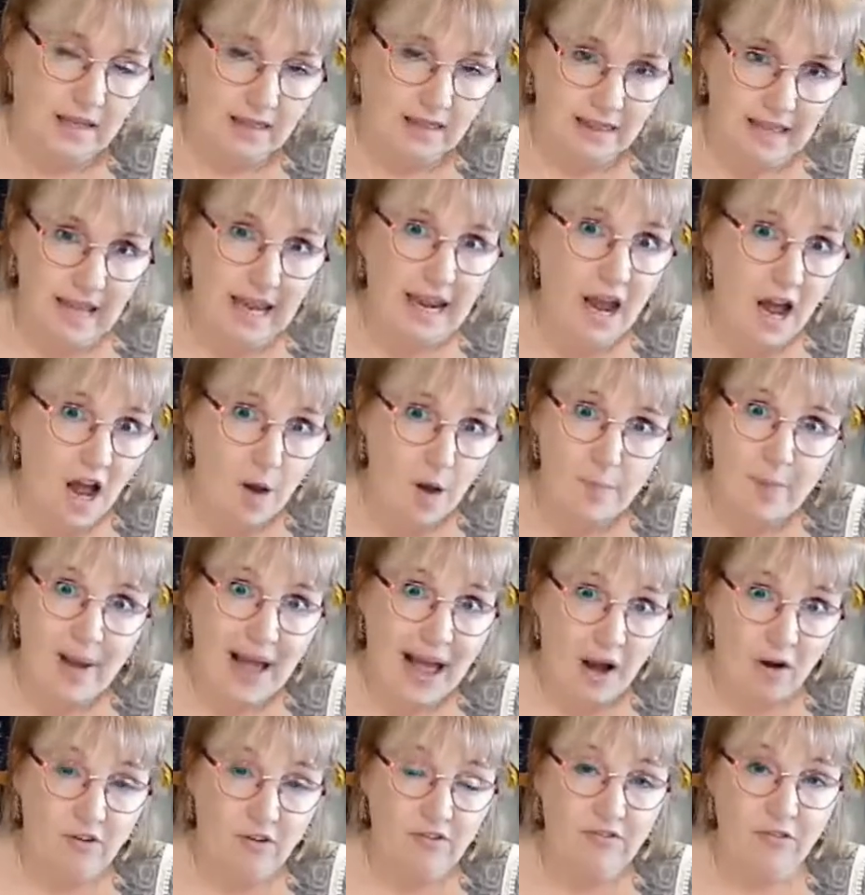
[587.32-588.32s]
They are
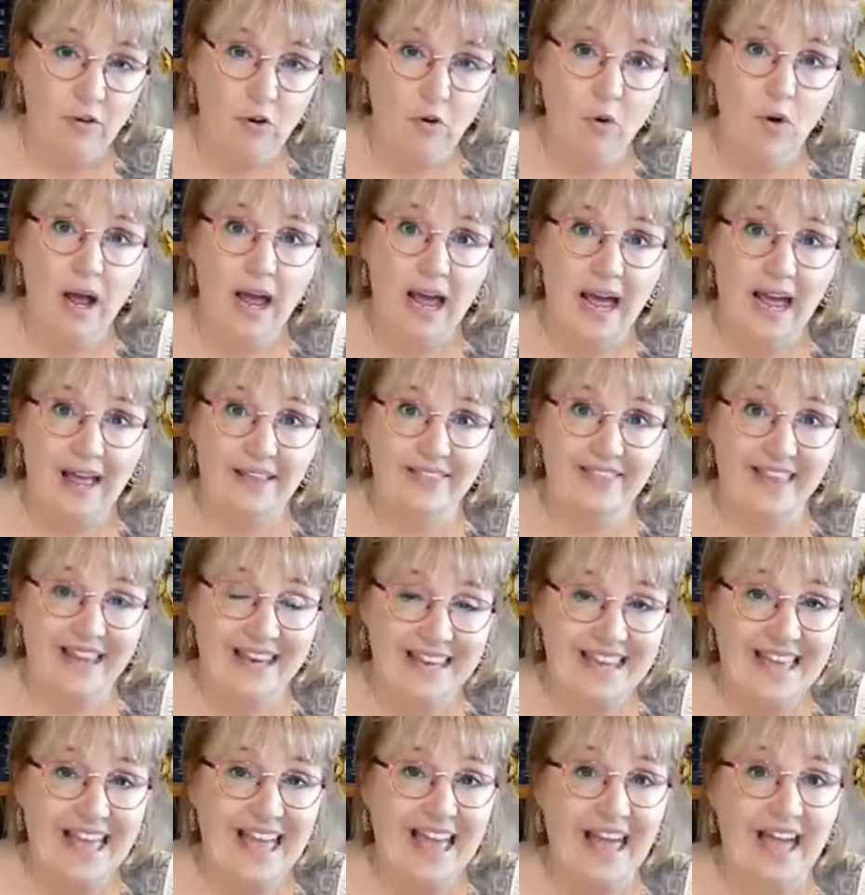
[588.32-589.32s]
powerful and
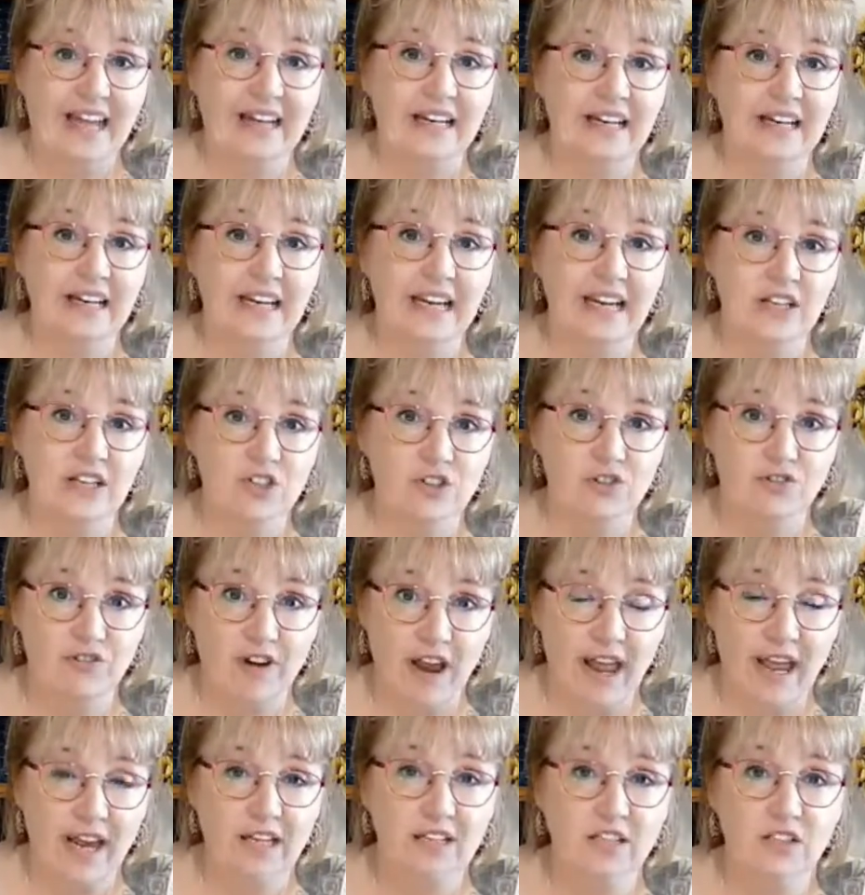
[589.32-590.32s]
they can
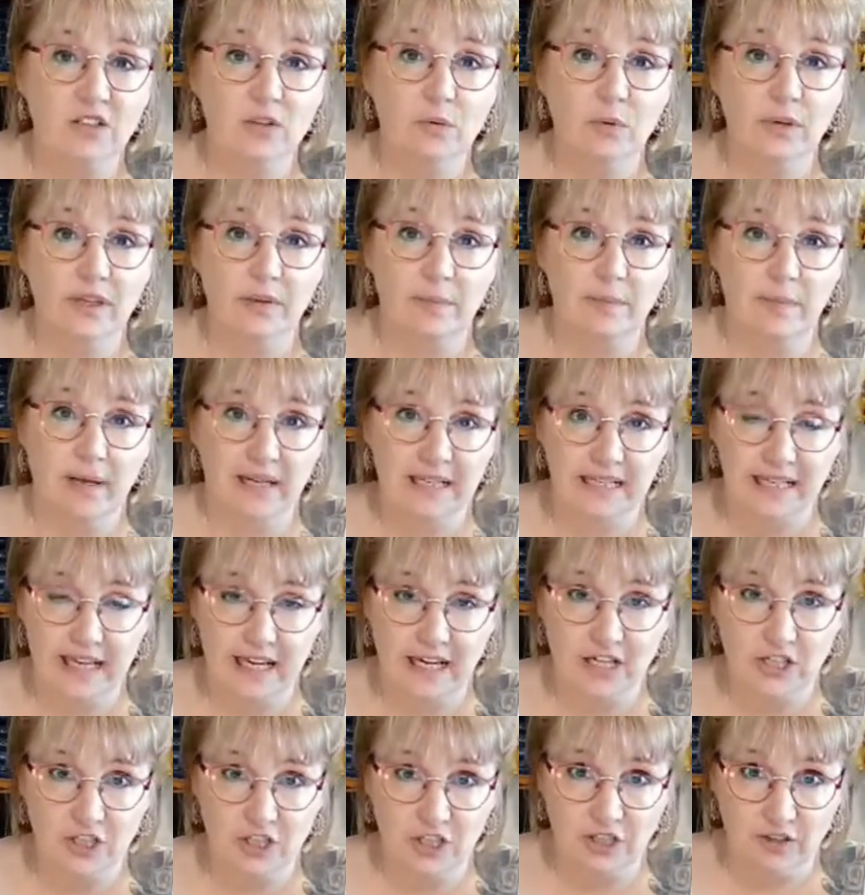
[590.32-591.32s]
interact with
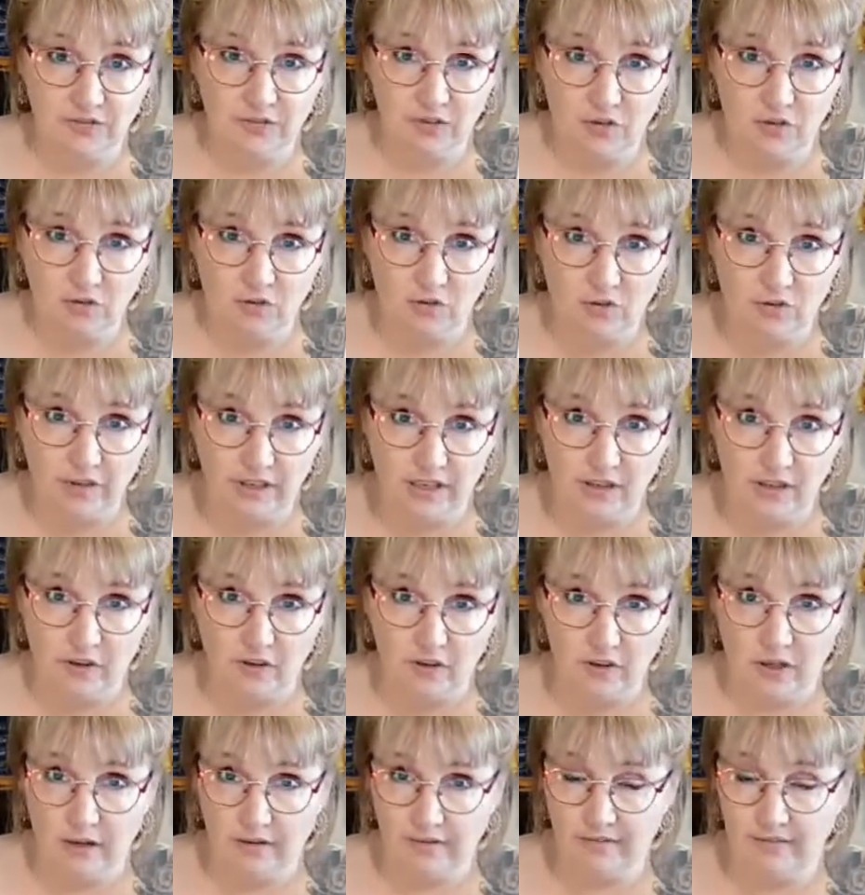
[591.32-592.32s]
medication if you're already
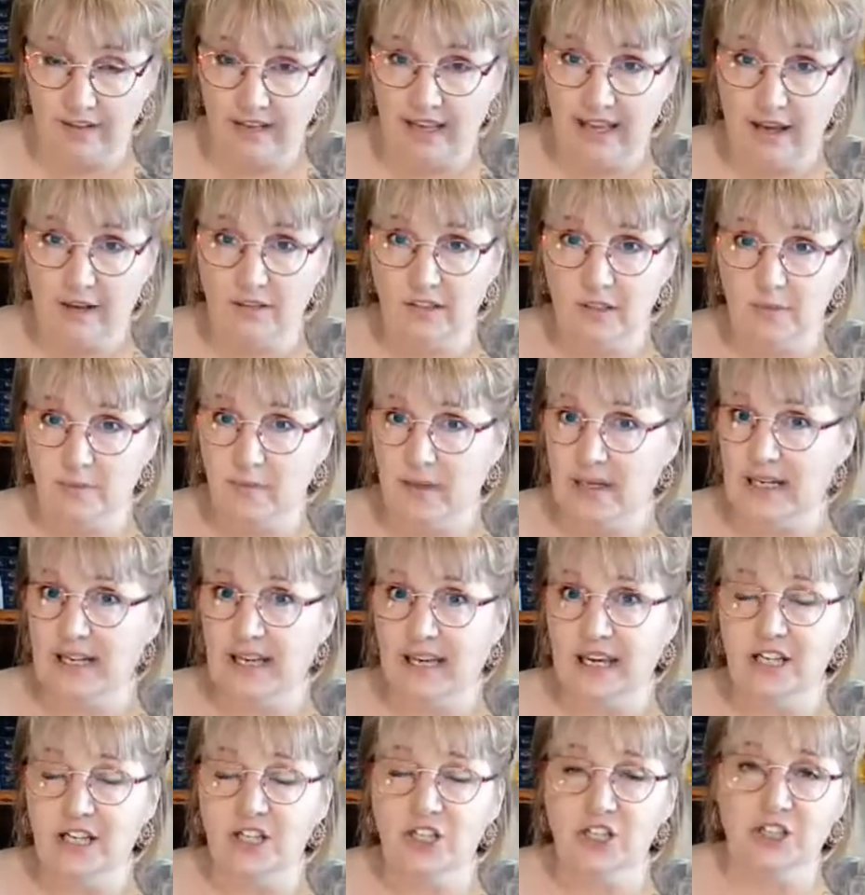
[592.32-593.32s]
on over-the-counter
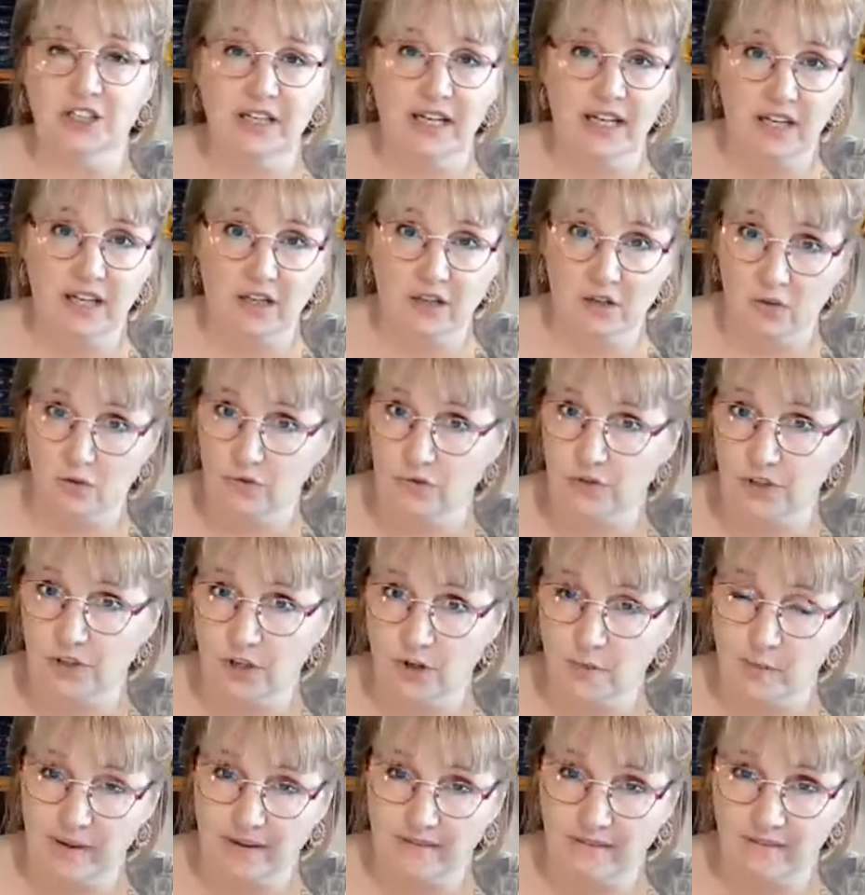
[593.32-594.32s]
medication. They can
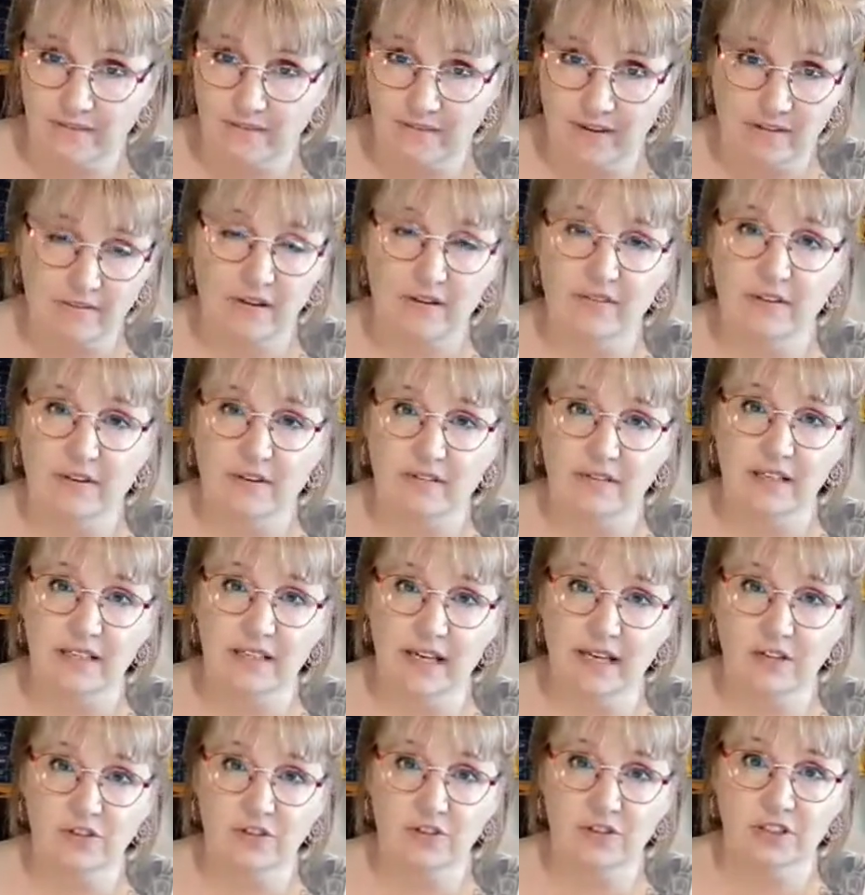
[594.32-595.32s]
also be very, very
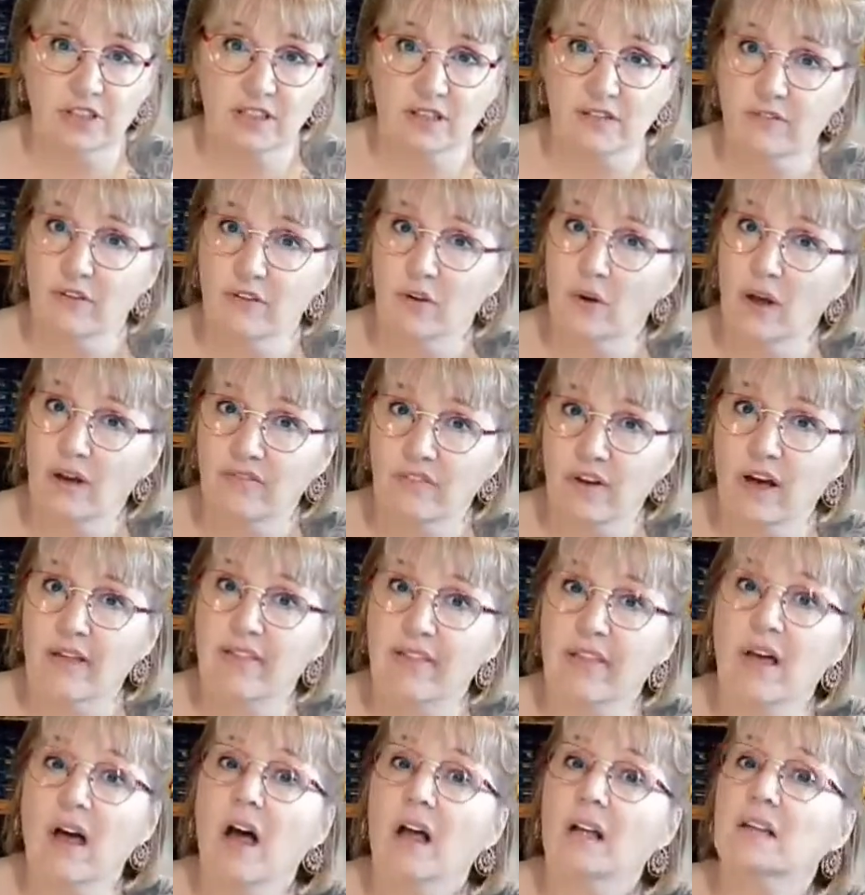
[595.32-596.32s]
dangerous if you have
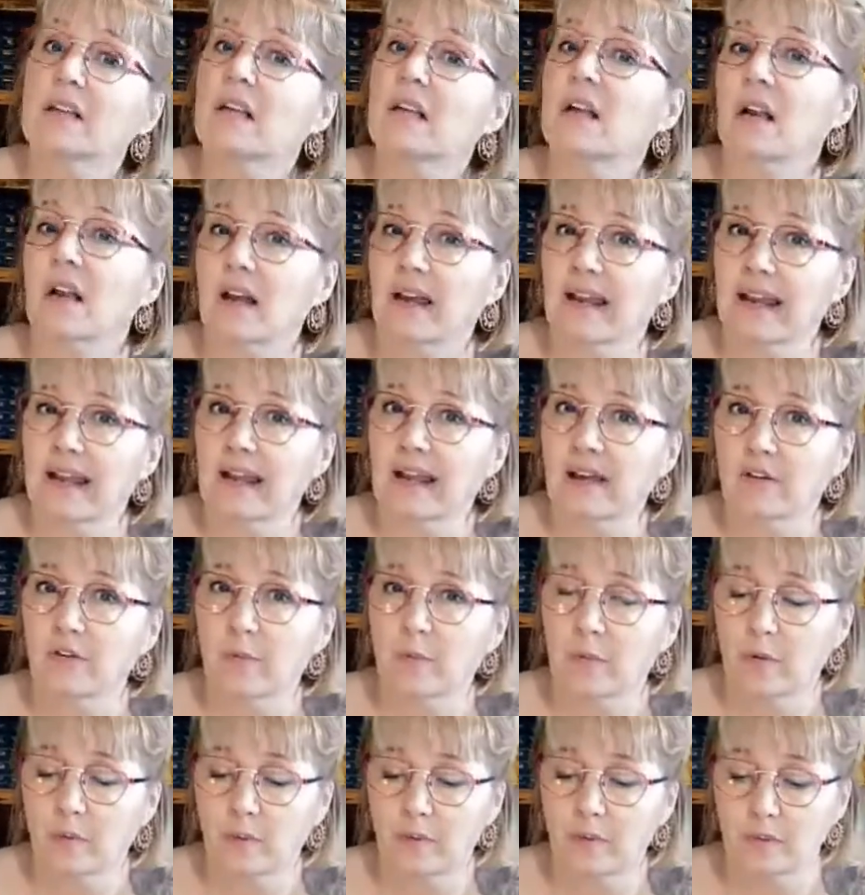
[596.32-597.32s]
other underlying
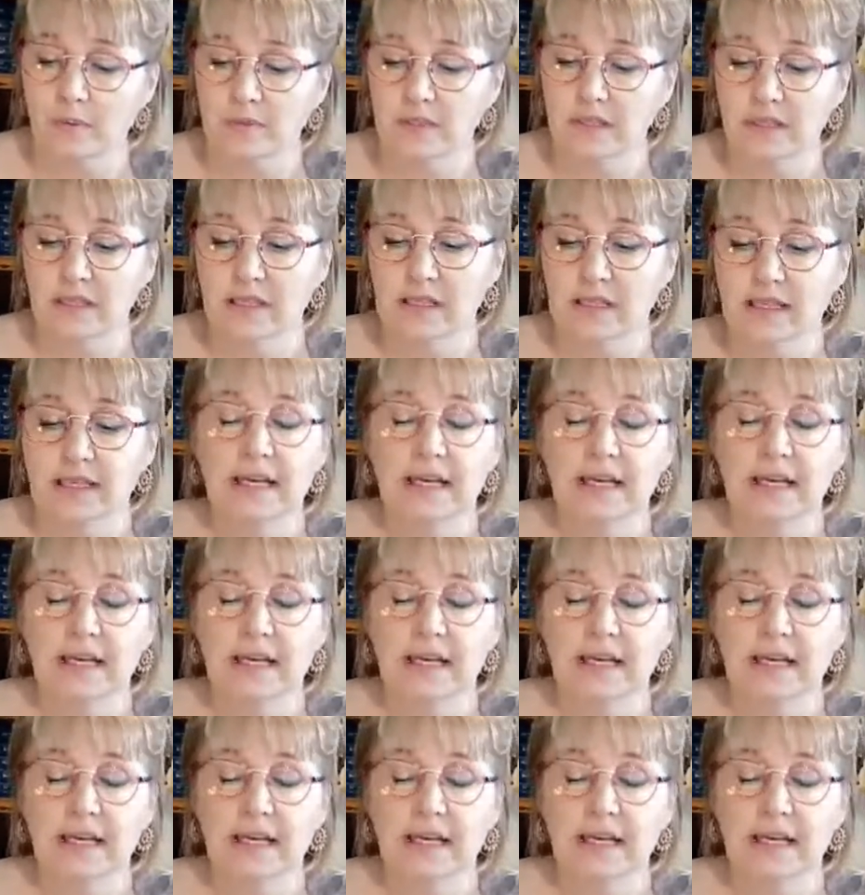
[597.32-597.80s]
health problems.